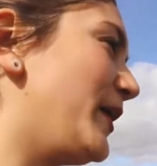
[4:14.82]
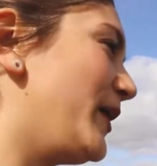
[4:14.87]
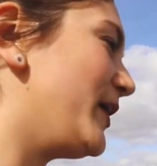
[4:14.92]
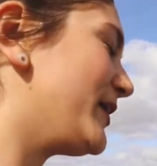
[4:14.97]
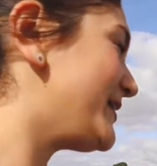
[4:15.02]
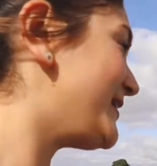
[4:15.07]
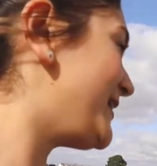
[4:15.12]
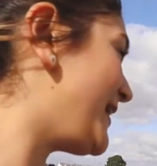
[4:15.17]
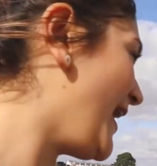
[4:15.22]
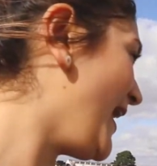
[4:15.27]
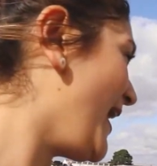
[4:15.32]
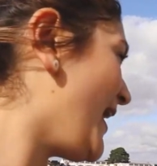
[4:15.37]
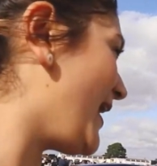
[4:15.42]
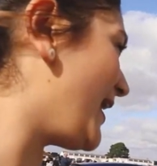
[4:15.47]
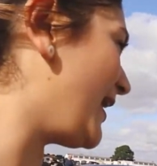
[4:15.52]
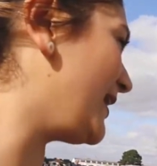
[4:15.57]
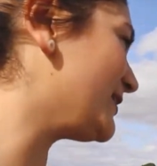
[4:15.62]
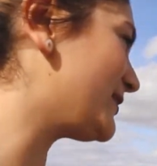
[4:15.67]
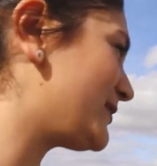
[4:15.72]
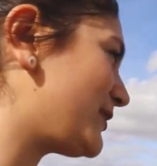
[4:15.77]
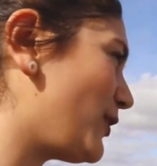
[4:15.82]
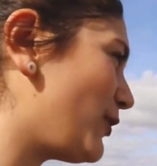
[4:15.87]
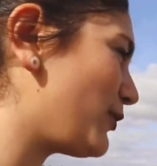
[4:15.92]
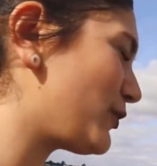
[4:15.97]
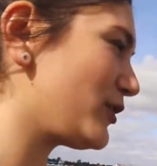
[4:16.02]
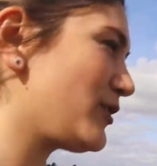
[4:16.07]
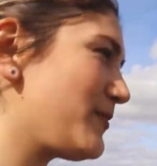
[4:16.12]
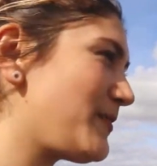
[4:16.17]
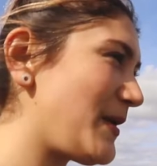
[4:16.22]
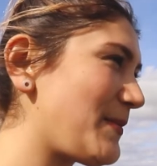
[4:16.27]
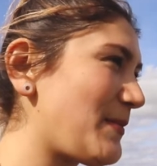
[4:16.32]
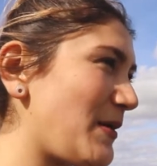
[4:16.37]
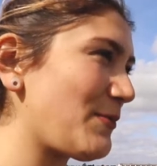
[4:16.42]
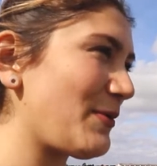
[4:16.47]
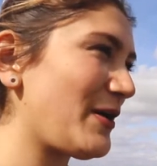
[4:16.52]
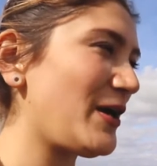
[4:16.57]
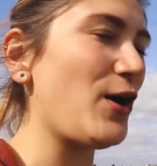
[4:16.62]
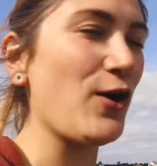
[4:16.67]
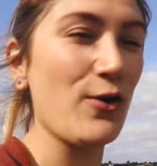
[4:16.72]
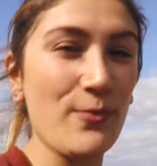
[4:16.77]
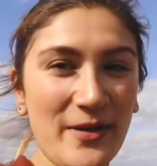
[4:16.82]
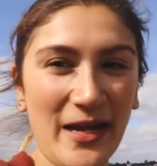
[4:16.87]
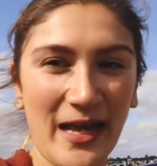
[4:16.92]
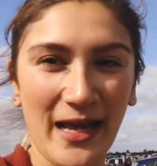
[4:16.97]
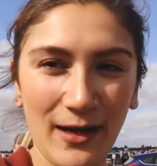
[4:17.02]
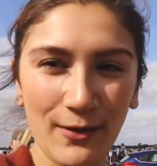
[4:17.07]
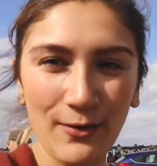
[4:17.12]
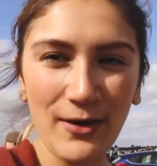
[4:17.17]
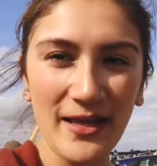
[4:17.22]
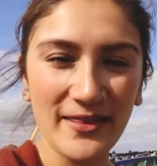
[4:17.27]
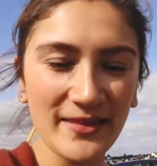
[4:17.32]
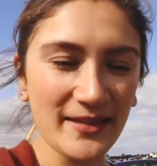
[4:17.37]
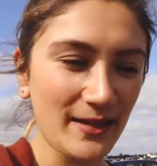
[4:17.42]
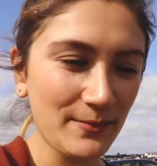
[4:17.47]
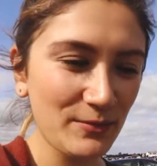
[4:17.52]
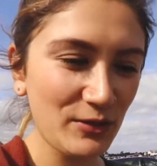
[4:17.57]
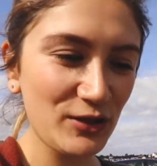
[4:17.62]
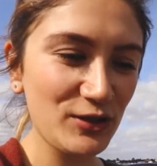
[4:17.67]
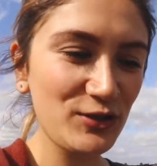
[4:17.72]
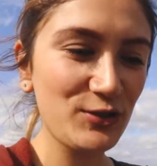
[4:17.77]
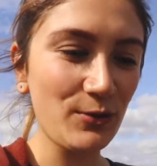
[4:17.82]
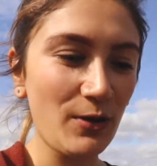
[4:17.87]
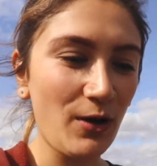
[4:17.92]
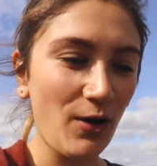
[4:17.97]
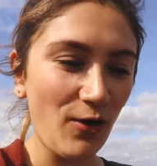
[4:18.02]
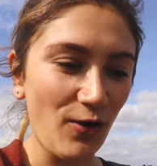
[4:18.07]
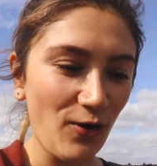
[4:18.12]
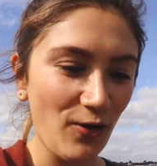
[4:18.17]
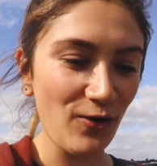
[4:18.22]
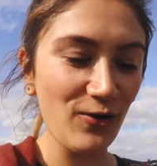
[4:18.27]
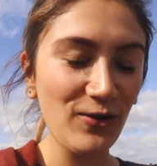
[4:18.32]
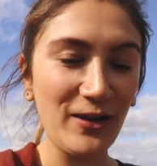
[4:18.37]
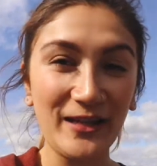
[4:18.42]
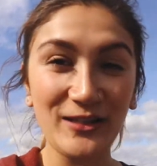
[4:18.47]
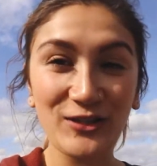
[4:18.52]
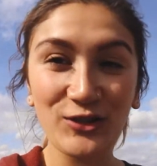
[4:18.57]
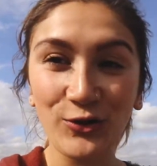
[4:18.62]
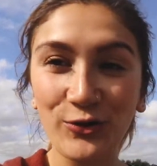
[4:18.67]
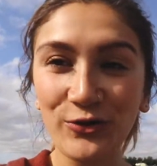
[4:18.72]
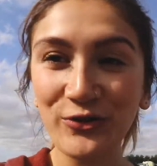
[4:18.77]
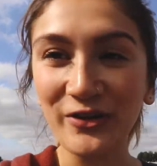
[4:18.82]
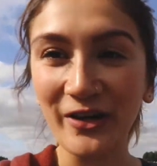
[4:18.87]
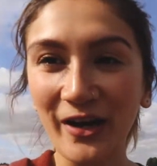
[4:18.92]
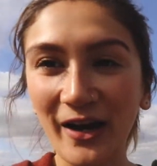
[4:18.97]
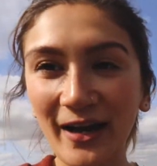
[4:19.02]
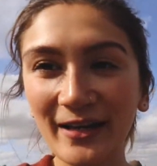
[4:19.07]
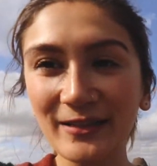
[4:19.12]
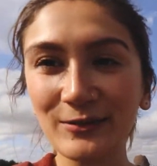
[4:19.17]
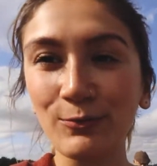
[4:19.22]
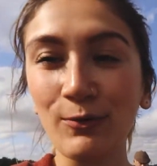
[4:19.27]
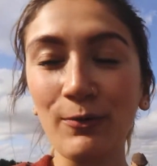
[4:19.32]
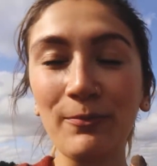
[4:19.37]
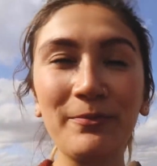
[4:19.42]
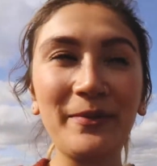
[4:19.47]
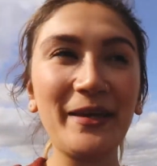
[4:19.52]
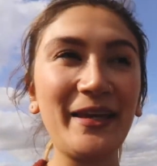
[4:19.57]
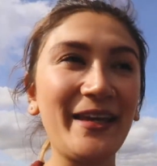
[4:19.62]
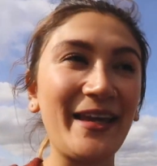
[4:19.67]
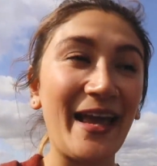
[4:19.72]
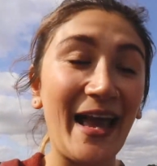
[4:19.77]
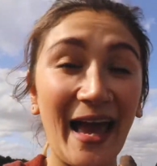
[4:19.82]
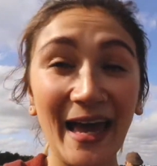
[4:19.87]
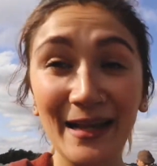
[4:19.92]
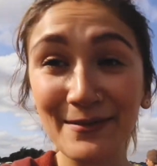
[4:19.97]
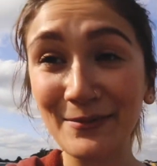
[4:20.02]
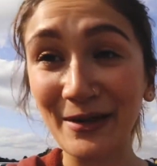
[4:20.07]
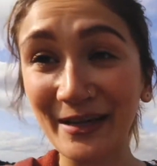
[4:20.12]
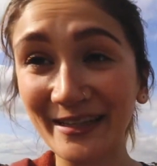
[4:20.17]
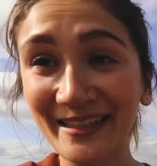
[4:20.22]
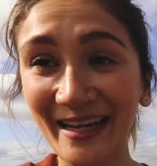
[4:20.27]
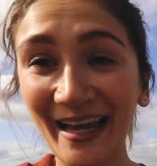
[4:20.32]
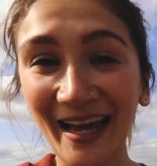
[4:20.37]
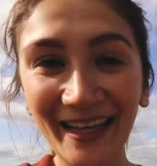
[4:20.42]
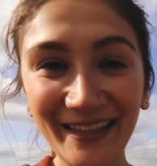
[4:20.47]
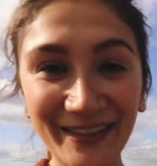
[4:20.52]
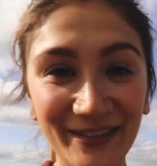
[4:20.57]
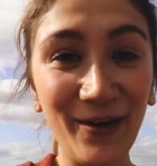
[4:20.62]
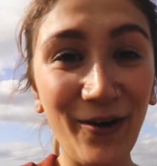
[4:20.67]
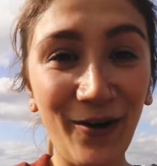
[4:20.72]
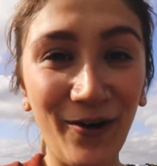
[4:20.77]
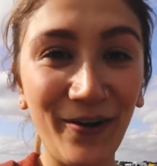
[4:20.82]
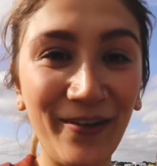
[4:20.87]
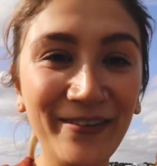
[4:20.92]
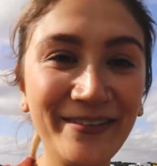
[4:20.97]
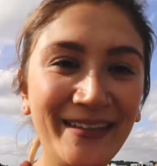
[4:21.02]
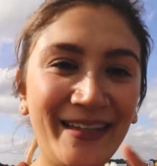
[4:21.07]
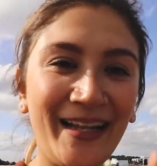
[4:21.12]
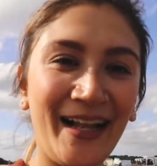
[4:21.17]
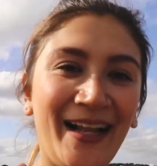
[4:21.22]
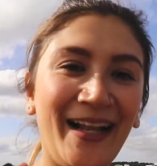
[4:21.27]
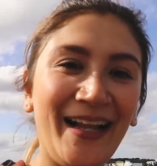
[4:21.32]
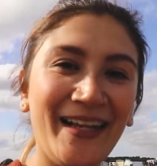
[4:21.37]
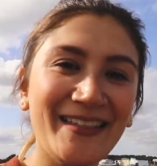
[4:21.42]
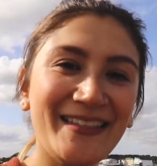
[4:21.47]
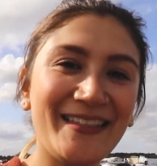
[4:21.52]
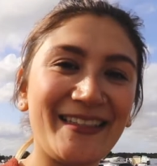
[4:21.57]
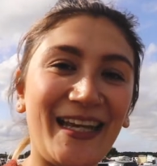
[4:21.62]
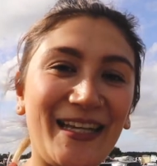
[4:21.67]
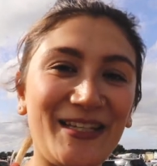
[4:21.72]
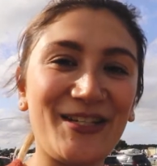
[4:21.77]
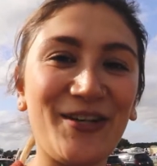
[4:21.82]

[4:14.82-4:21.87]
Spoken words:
But yeah, so I'm gonna make my way home now, and then I'm gonna do a haul and show you guys what me and my dad got. Stay